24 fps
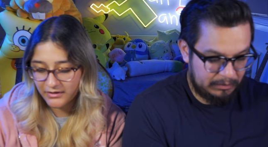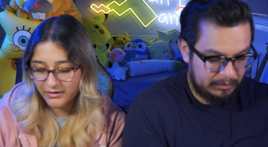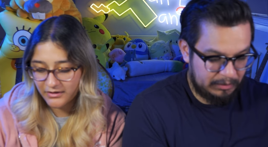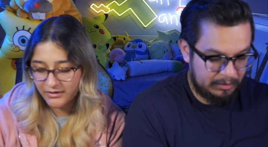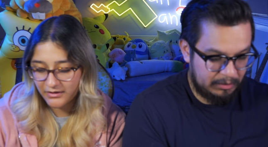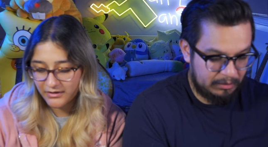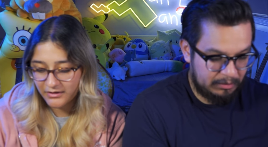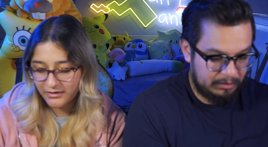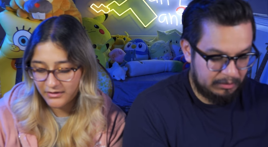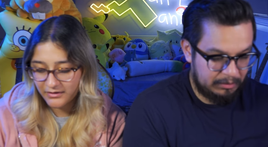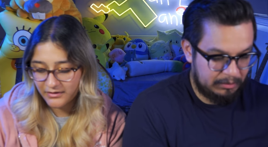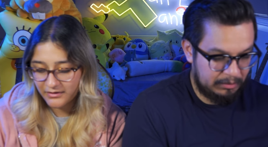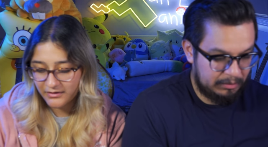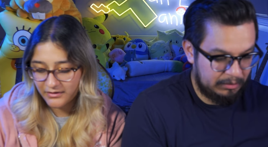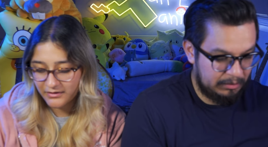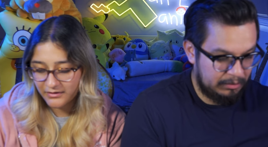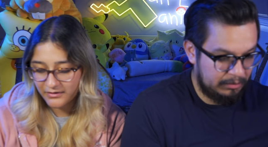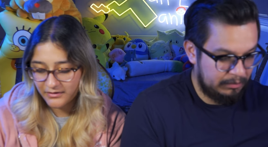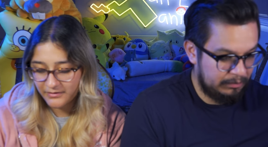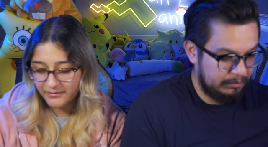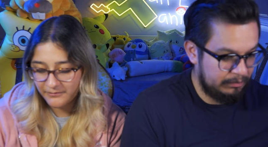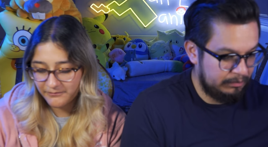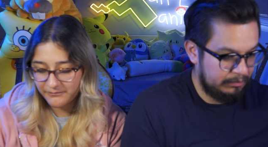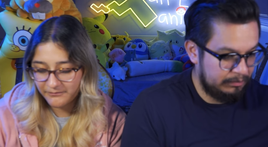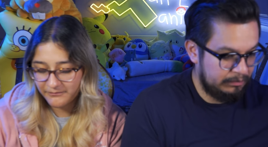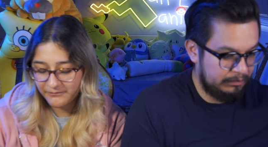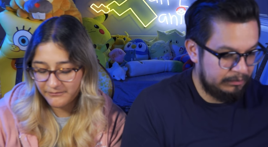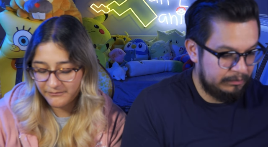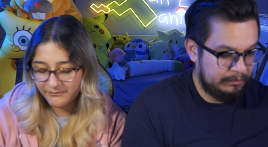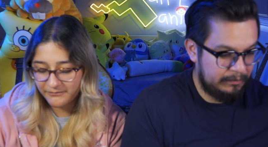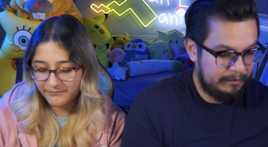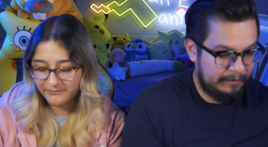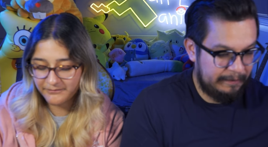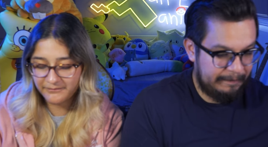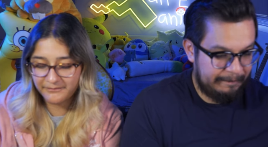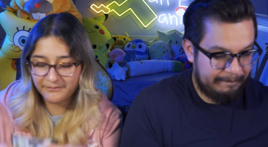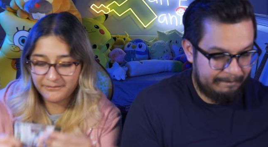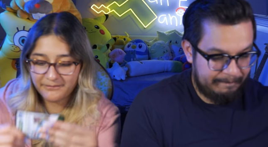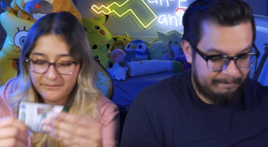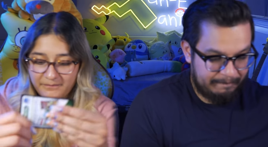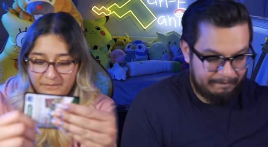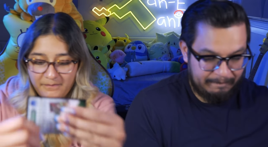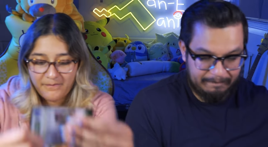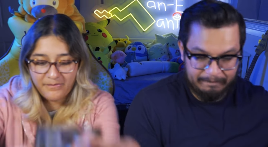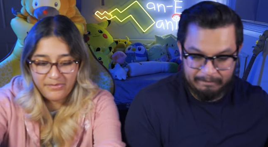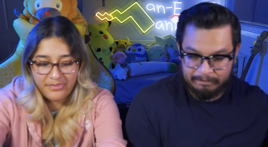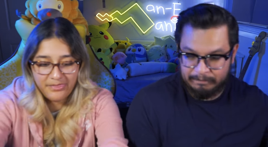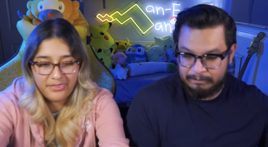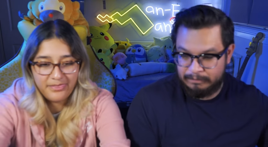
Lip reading: No one is speaking in this clip.